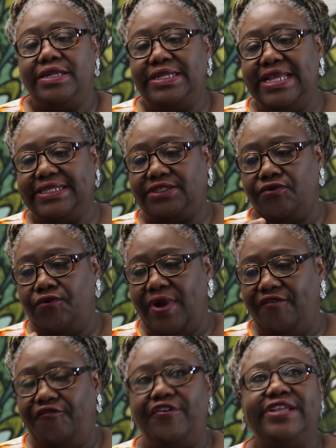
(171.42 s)
This
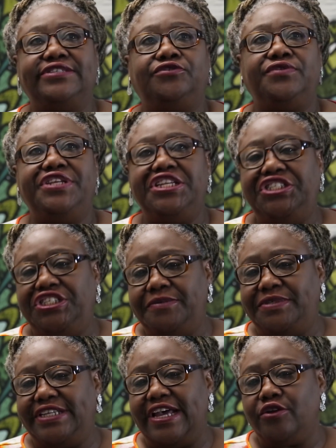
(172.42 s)
reference to the
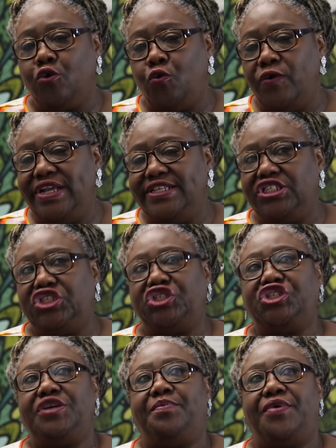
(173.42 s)
Egyptian queen's
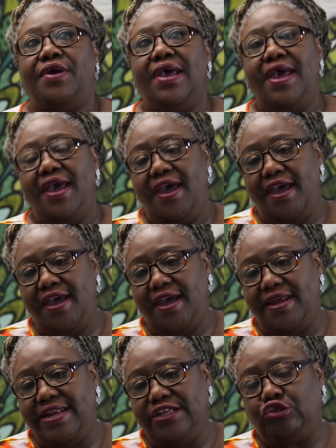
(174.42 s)
ship
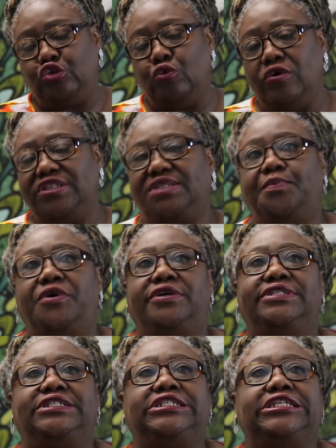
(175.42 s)
heading towards
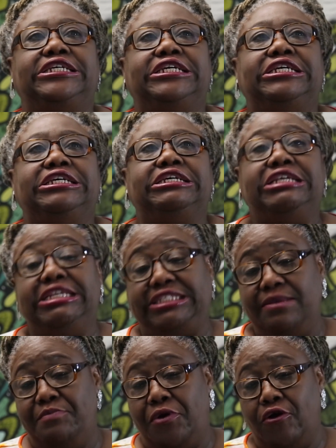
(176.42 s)
Punt
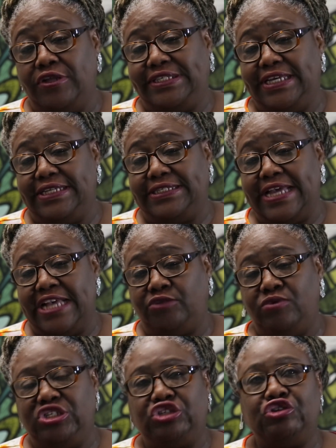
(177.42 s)
is important
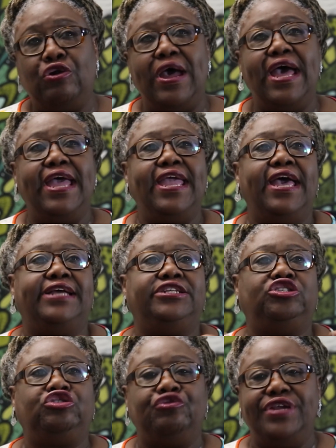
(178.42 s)
as we try
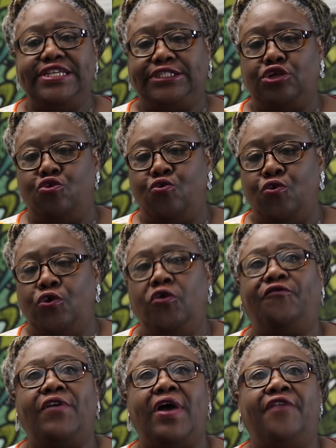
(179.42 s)
and trace the
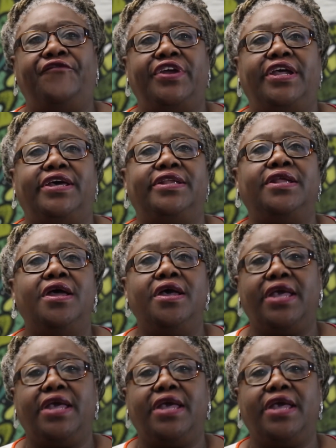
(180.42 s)
role of African